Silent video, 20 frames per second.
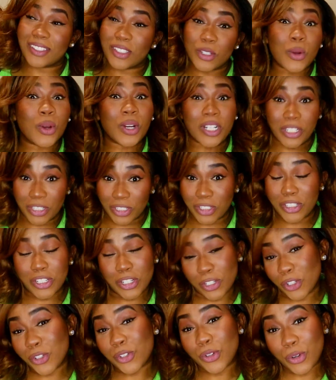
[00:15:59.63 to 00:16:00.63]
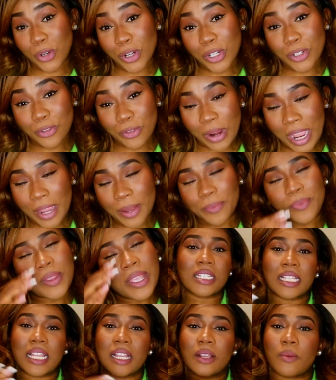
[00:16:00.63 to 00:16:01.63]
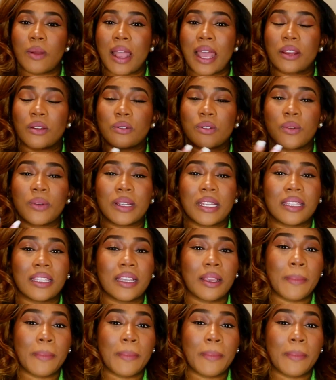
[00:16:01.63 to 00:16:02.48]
George, just George, right? She's like, well, I don't know anything